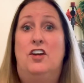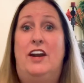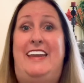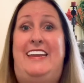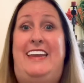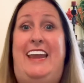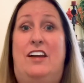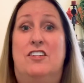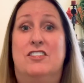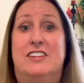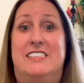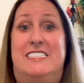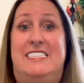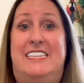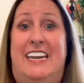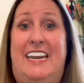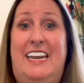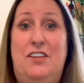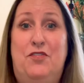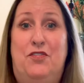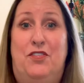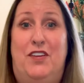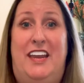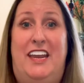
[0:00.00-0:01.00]
a
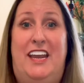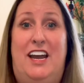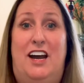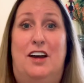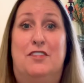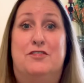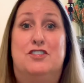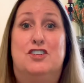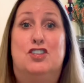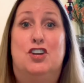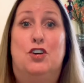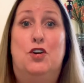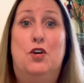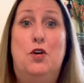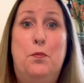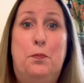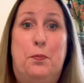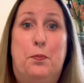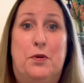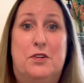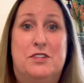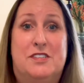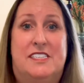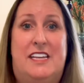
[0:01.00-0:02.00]
guarantee fee of
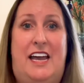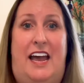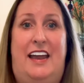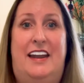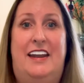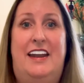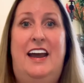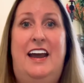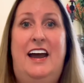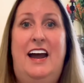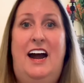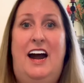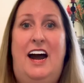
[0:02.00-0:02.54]
2%